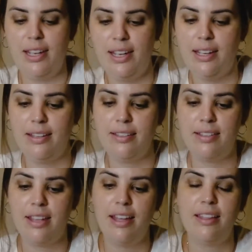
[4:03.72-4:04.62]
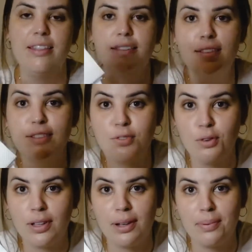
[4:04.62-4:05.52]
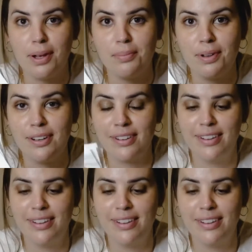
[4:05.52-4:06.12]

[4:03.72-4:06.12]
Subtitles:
is, this is toilet paper.